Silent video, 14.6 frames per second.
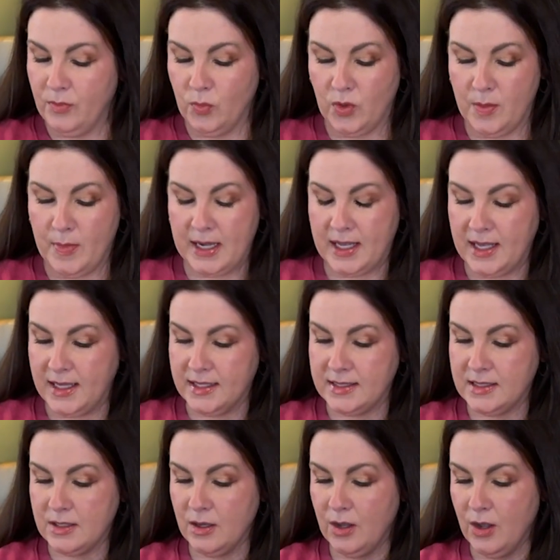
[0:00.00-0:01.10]
One of my
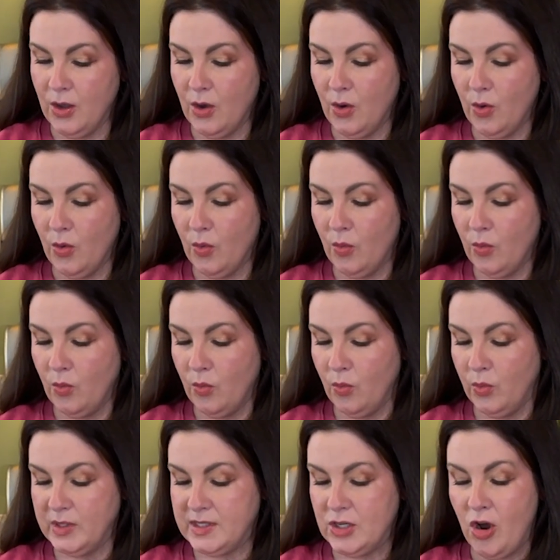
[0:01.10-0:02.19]
kids
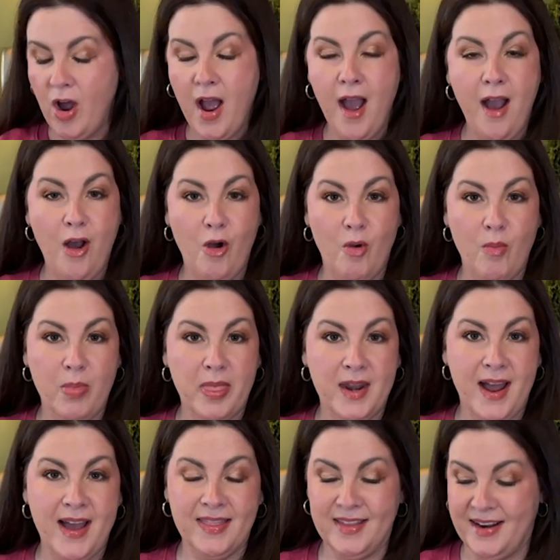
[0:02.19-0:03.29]
was not home the
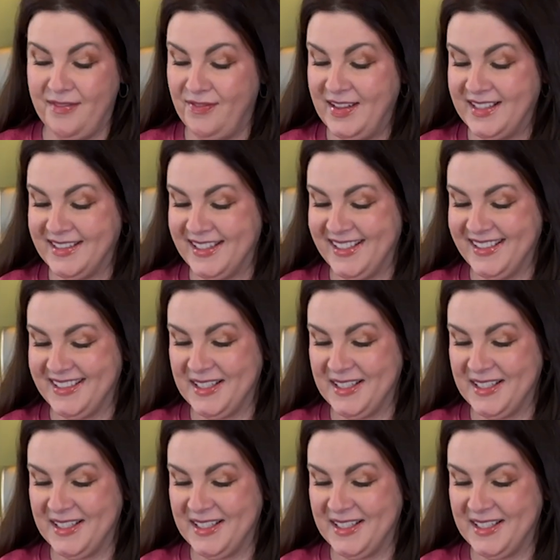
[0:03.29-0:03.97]
night that I fixed this.